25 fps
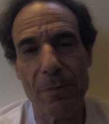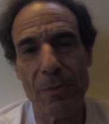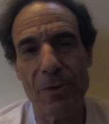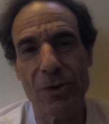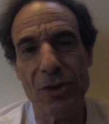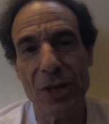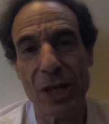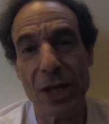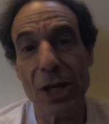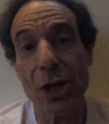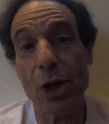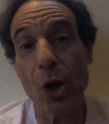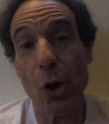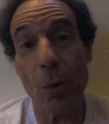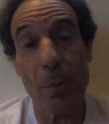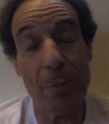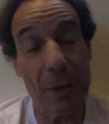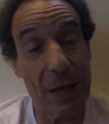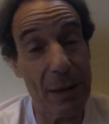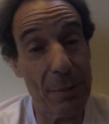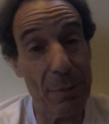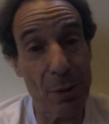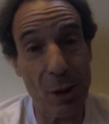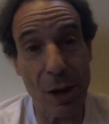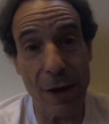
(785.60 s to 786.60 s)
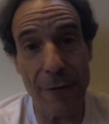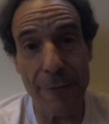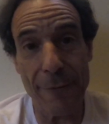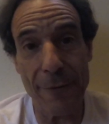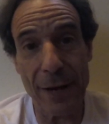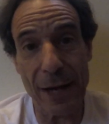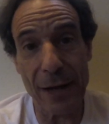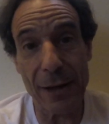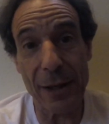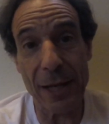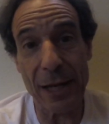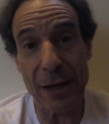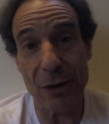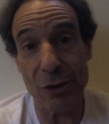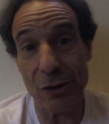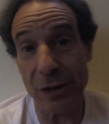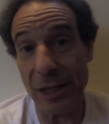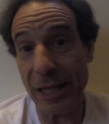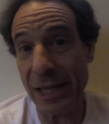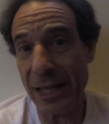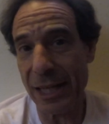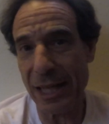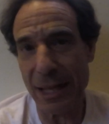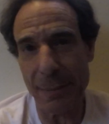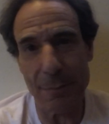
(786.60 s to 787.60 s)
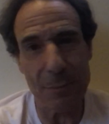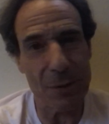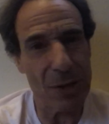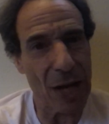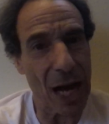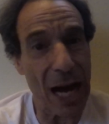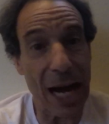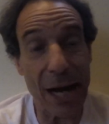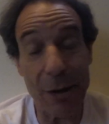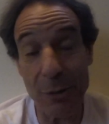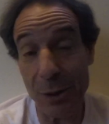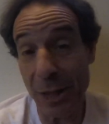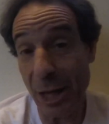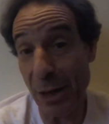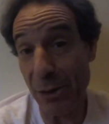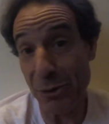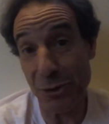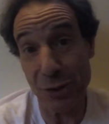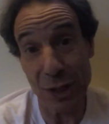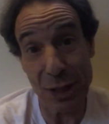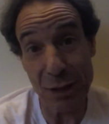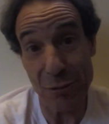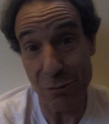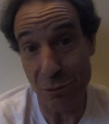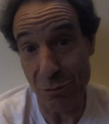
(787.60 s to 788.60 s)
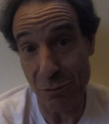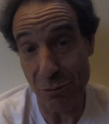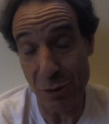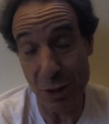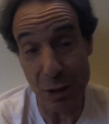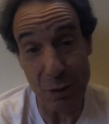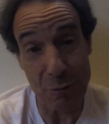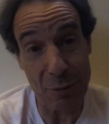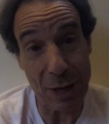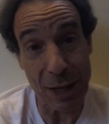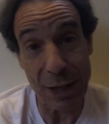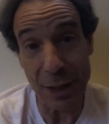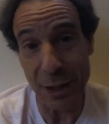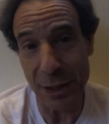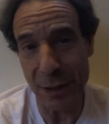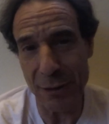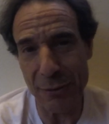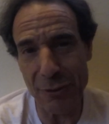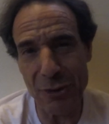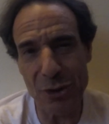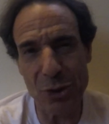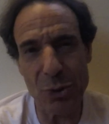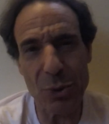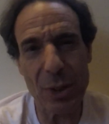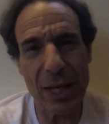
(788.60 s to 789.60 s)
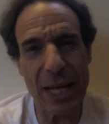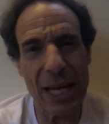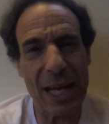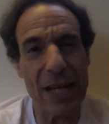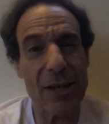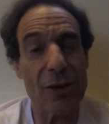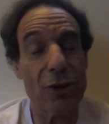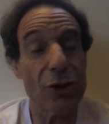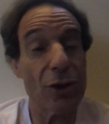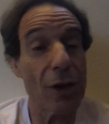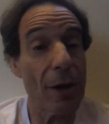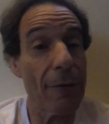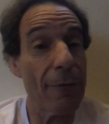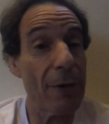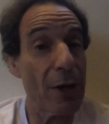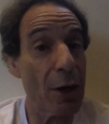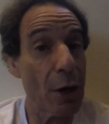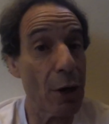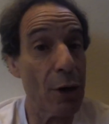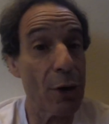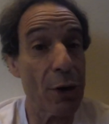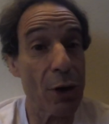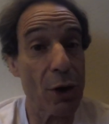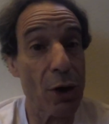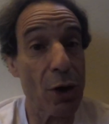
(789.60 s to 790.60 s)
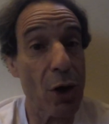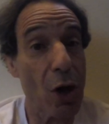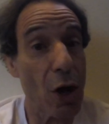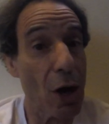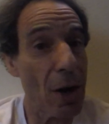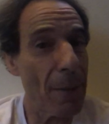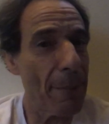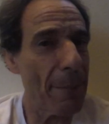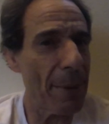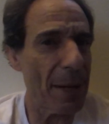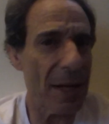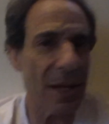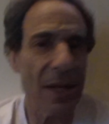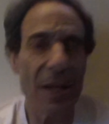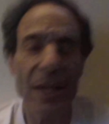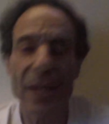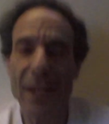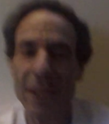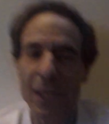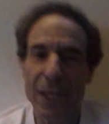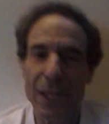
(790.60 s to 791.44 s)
sticking old people on ventilators, letting them die without seeing their relatives. You can't shove it under the carpet.